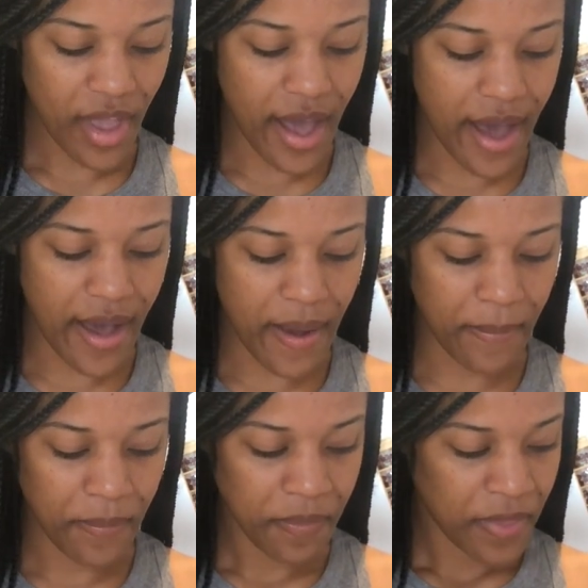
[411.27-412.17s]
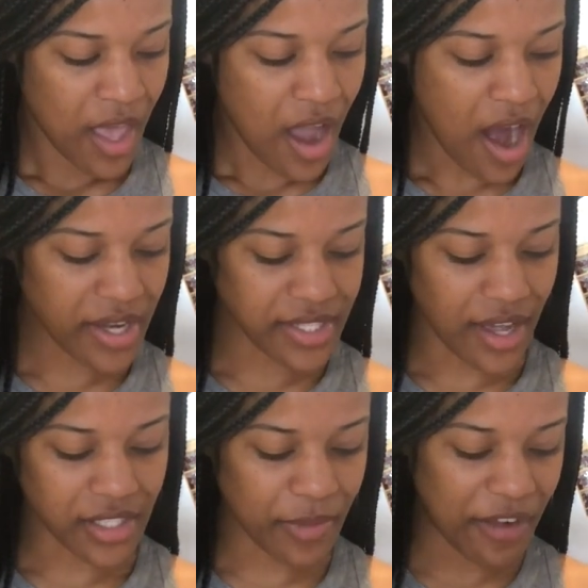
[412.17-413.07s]
I already
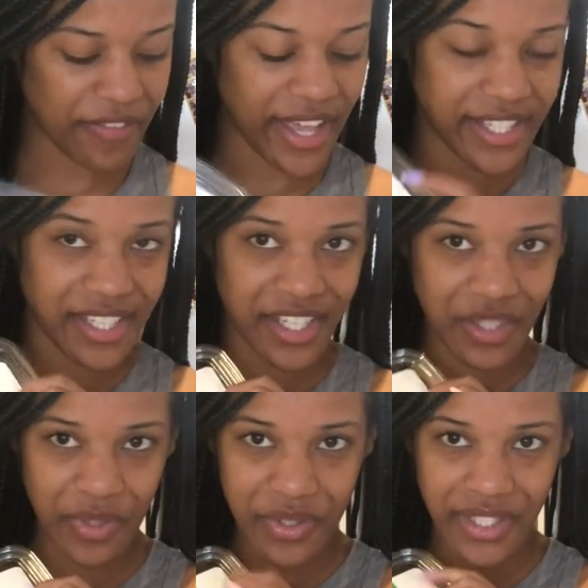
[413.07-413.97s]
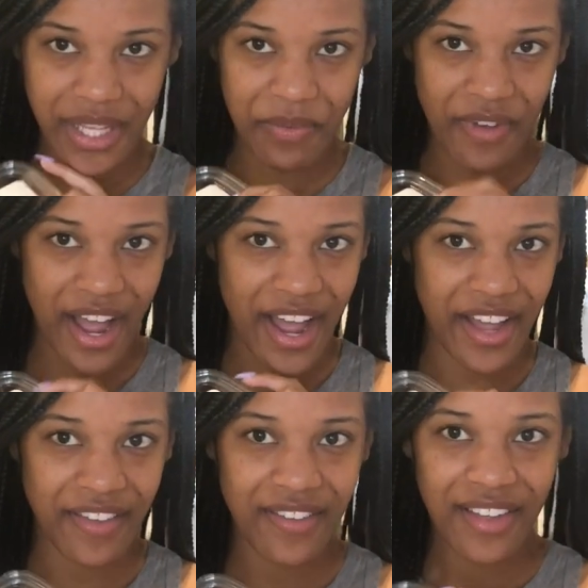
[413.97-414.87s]
talked about flax seeds, which is step
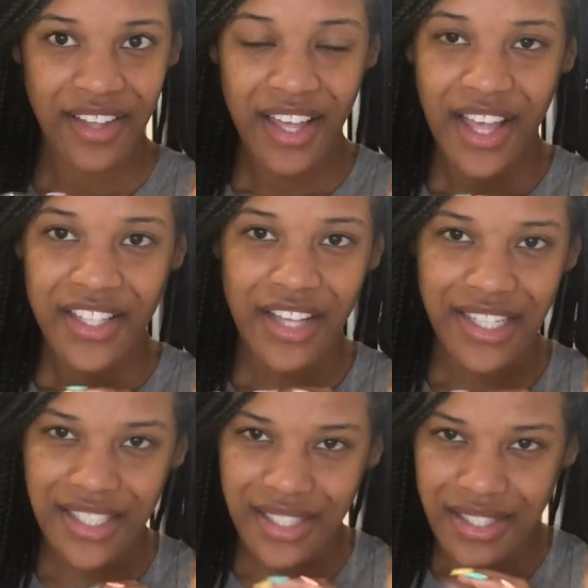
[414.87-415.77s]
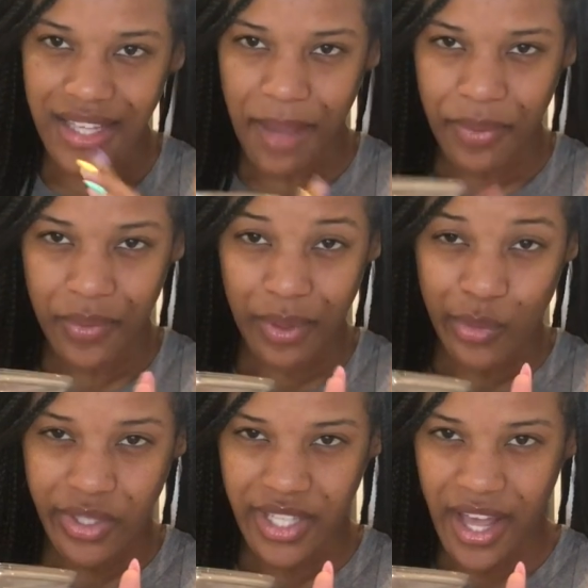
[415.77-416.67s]
5. So I'll just stamp it one
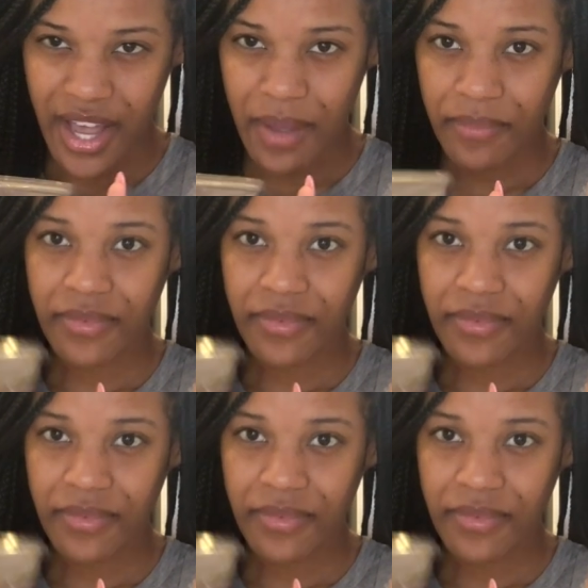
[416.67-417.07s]
more time.